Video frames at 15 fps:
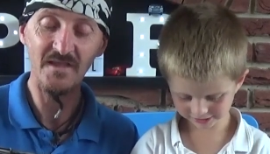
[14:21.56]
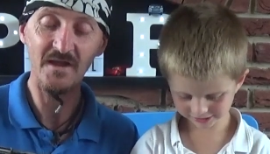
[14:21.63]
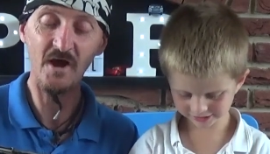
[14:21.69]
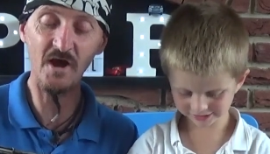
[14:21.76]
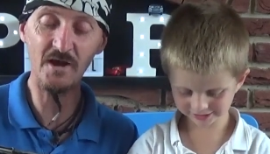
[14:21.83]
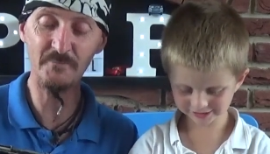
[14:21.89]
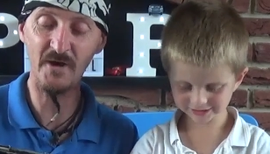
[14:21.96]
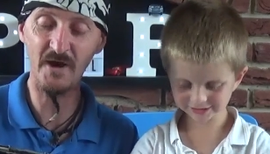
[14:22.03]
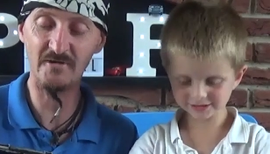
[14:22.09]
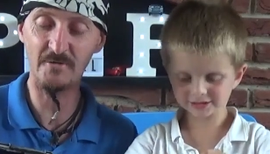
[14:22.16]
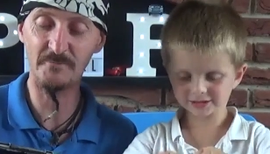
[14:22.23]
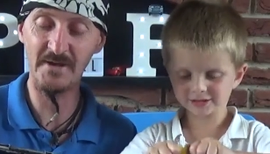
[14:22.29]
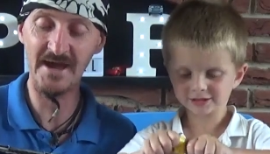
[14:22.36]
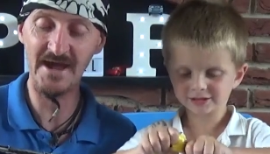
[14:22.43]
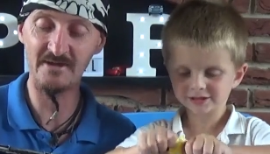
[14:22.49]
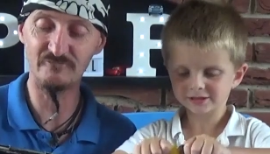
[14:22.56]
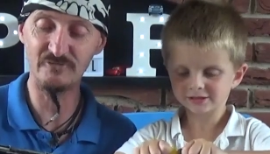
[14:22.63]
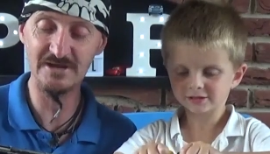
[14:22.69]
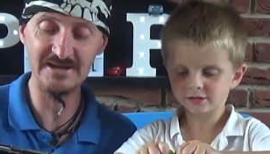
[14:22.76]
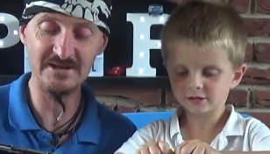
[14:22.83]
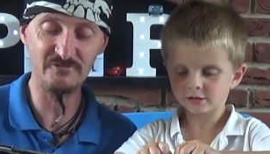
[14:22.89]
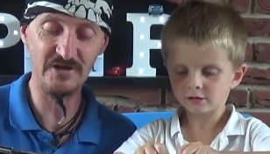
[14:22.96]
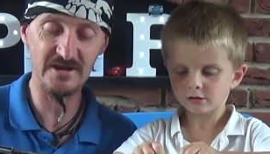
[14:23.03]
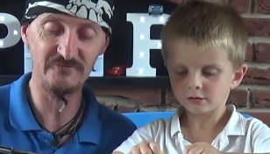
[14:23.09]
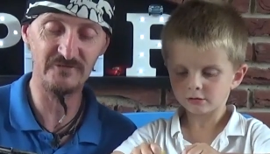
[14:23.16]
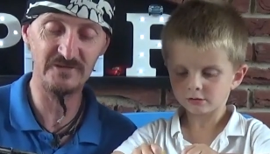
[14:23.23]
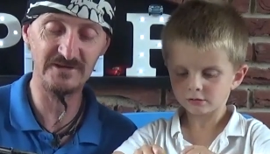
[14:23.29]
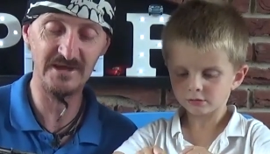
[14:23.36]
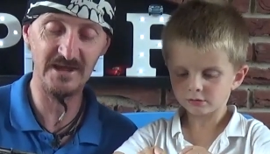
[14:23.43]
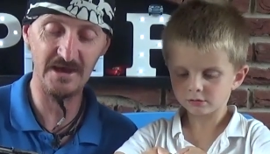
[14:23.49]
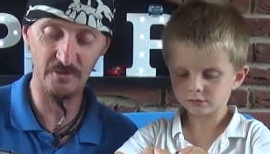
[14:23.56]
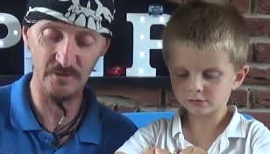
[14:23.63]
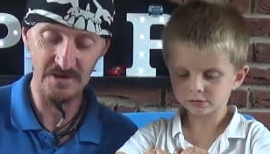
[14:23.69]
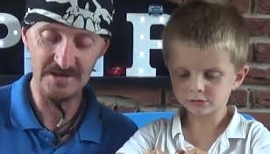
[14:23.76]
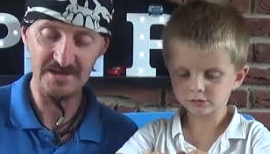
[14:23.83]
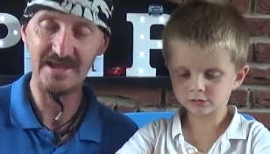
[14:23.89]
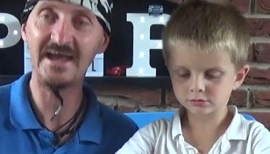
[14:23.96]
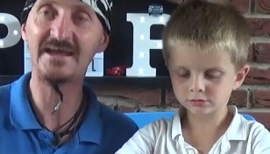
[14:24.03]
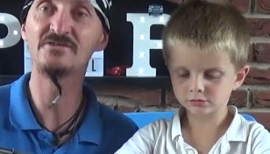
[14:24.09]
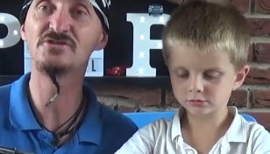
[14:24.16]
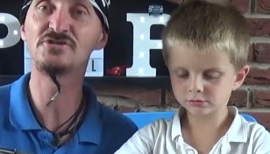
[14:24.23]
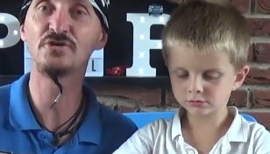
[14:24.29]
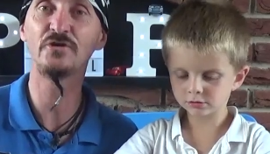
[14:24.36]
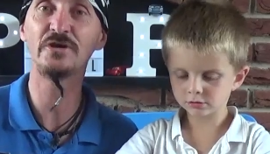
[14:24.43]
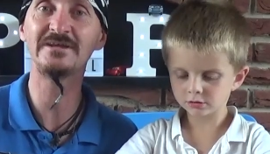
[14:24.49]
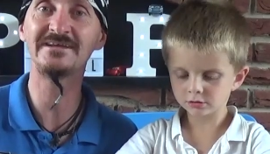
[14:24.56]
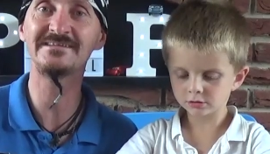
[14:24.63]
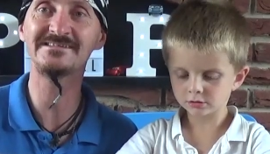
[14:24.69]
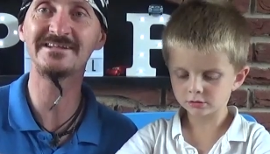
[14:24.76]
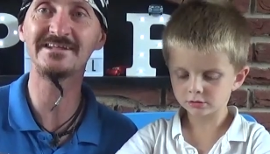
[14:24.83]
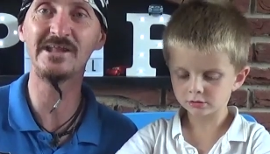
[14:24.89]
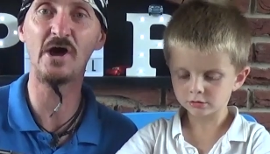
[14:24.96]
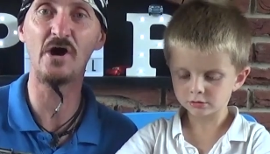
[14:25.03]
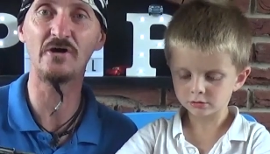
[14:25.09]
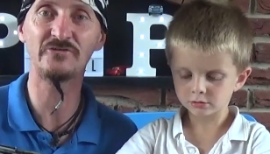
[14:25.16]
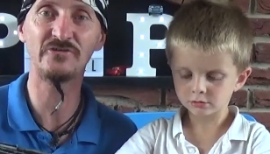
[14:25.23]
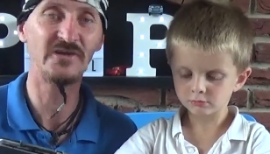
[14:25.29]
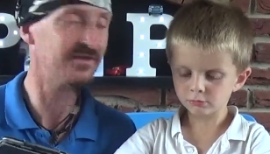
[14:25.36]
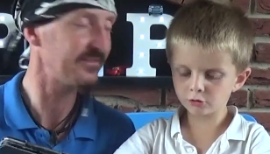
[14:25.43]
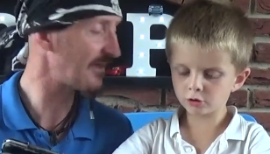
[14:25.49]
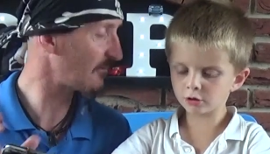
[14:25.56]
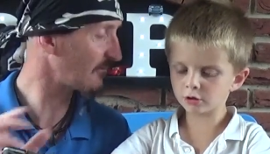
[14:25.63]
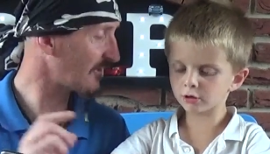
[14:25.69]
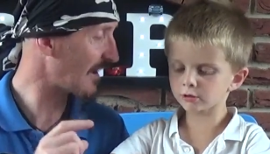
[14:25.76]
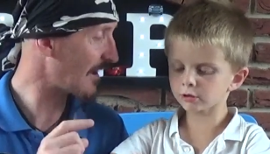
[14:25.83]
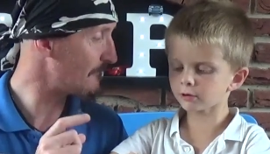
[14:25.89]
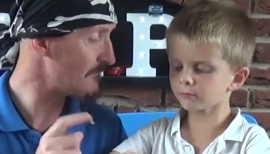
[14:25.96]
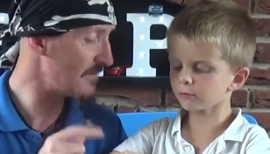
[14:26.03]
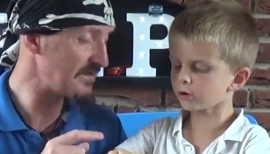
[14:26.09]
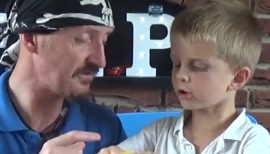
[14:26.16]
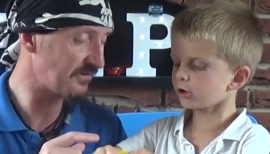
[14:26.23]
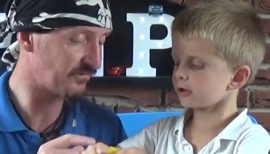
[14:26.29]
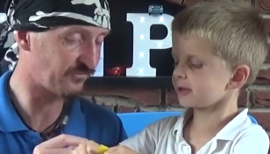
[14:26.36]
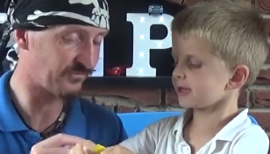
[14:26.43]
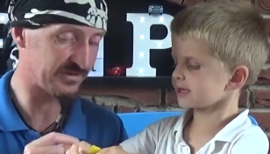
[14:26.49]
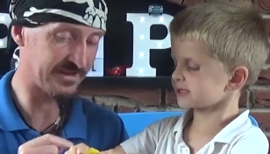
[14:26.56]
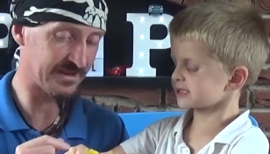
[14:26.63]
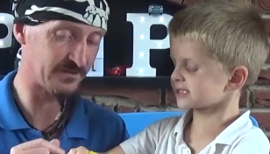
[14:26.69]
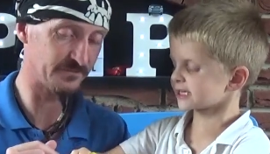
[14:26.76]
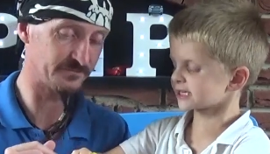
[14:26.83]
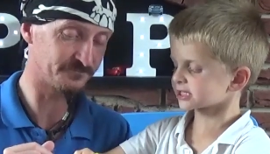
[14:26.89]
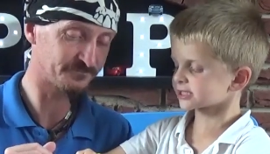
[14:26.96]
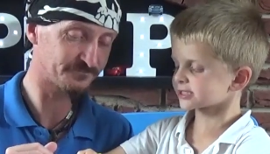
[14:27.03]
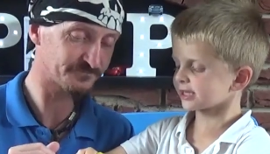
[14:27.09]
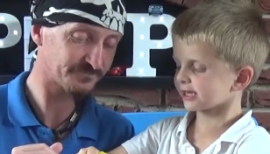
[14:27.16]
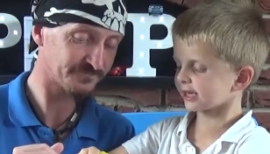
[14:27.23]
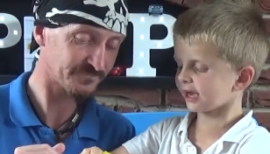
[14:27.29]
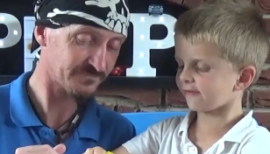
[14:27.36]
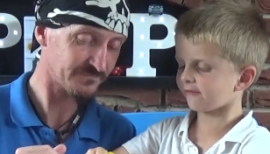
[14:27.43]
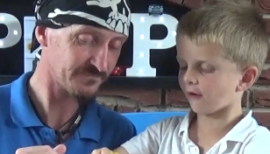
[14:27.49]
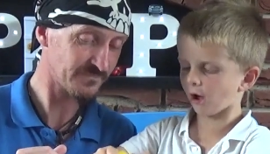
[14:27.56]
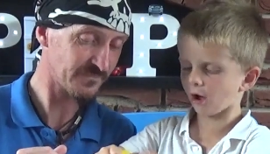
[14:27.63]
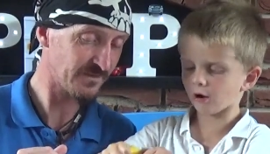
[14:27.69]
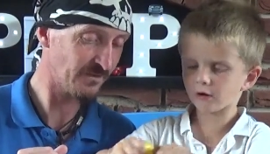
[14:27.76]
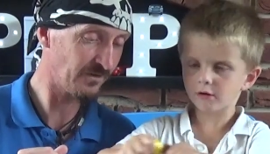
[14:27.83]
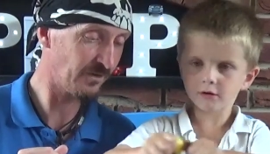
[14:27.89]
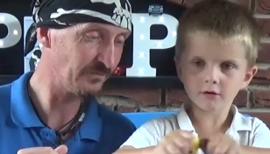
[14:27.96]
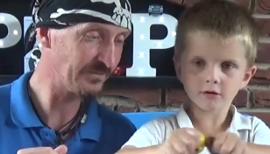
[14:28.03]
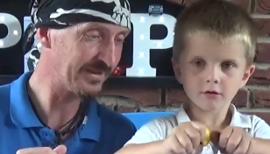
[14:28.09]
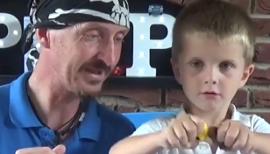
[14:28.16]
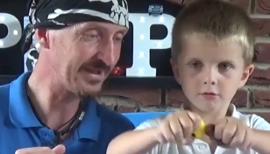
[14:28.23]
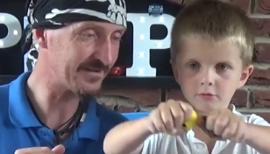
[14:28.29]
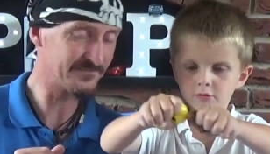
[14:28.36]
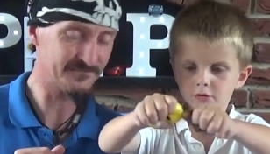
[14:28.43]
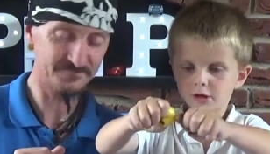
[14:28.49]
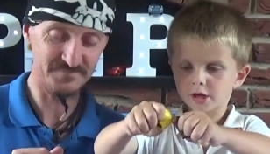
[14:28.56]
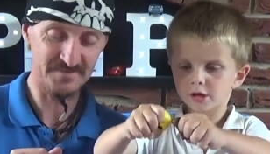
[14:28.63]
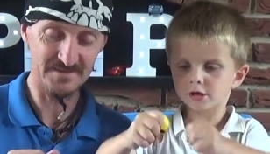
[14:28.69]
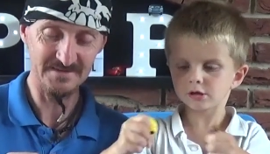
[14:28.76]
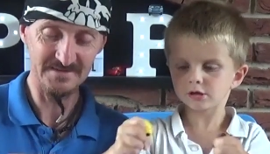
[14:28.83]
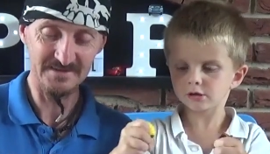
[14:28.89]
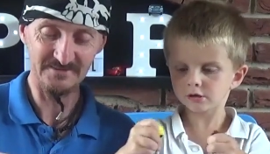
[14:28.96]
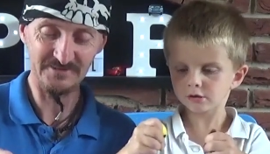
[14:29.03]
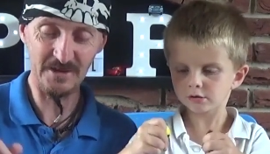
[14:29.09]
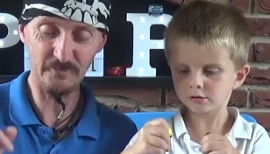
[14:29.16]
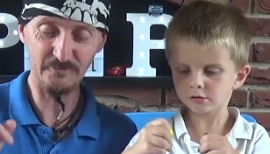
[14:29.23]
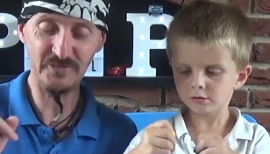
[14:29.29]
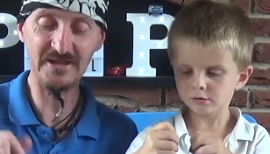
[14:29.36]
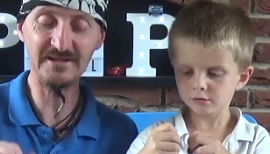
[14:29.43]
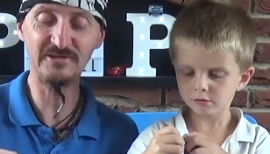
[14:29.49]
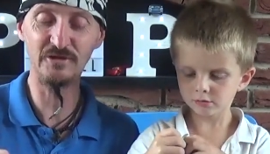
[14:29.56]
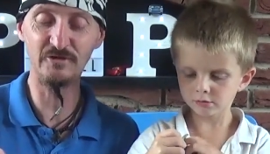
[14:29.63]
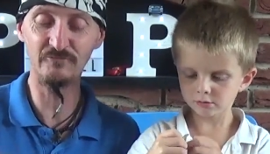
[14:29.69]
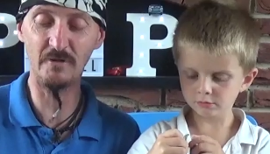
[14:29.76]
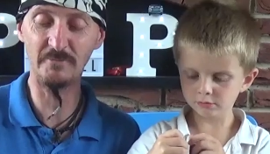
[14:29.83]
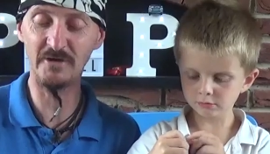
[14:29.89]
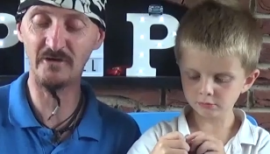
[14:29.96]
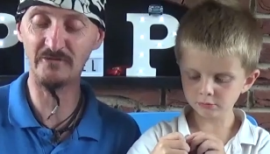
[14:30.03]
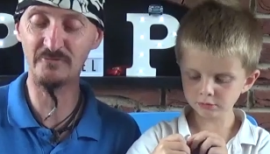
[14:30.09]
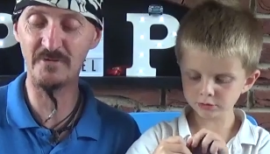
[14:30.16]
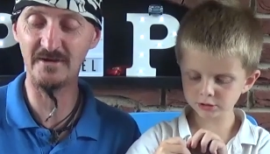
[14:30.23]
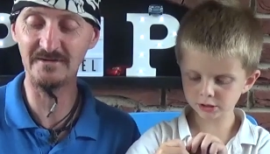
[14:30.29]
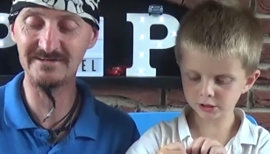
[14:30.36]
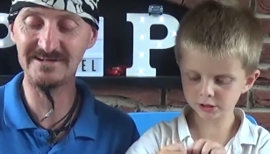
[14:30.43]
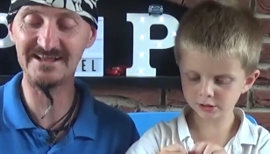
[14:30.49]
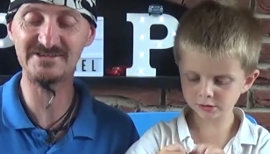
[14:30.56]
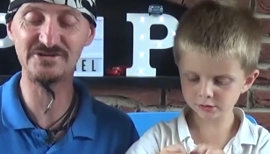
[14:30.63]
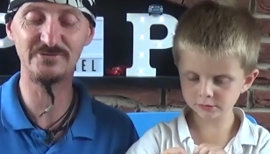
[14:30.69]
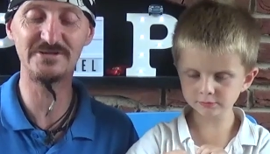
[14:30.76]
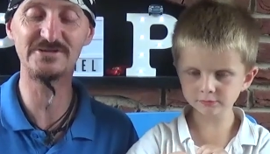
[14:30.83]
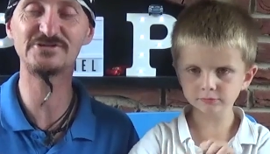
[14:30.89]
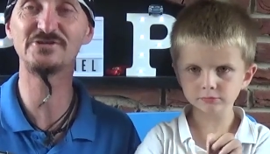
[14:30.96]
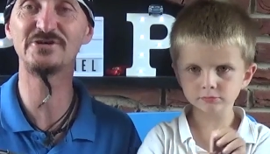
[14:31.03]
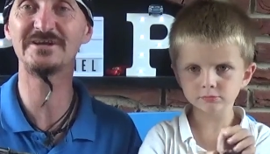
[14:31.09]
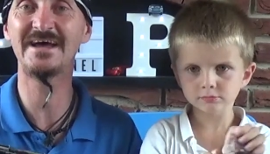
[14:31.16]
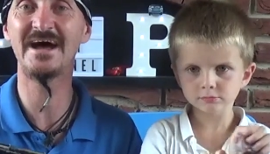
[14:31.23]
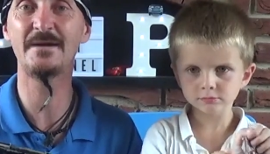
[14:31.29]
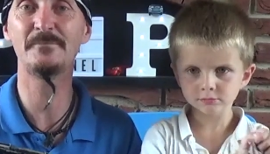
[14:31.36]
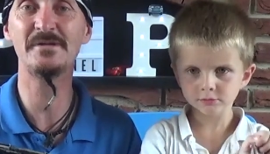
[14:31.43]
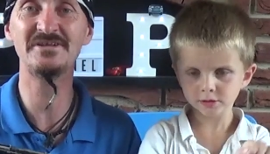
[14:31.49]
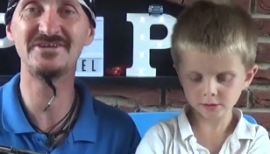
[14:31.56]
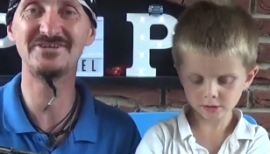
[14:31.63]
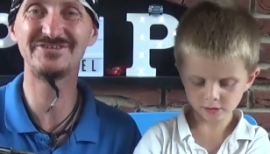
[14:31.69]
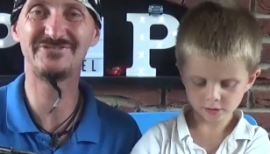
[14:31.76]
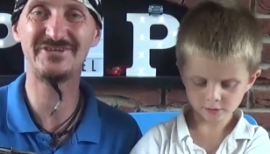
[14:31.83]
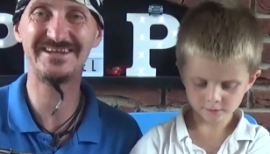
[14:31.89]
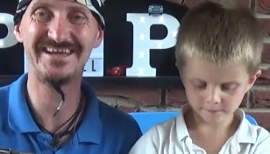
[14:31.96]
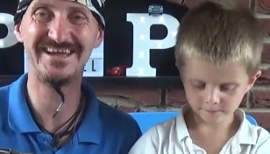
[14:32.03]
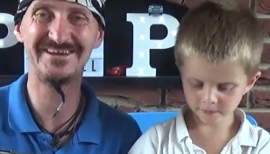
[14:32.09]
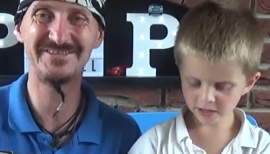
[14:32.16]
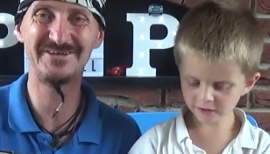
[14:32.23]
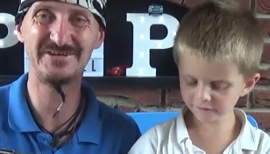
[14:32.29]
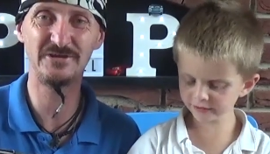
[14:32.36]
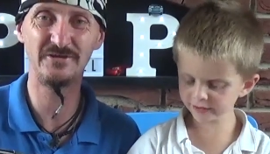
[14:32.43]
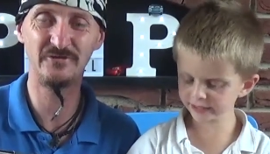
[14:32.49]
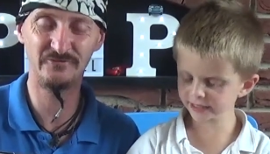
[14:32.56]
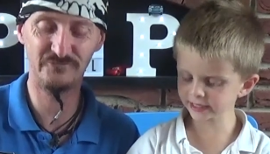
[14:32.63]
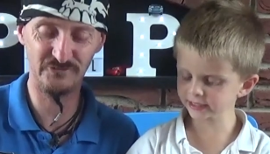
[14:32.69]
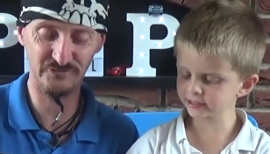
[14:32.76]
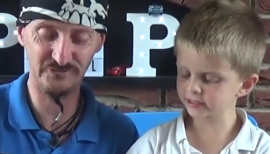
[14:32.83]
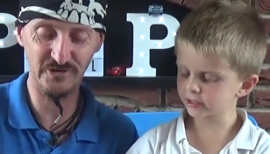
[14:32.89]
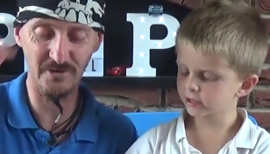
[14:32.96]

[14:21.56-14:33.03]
Speaker 1: Hi Pirate Pat, really great video, enjoyed it a lot. Well, that was our Minions video. sticks
Speaker 2: together. Oh yeah.
Speaker 1: yeah. So thank you, Robbie Osman. Glad you enjoyed our Minions video that you um, just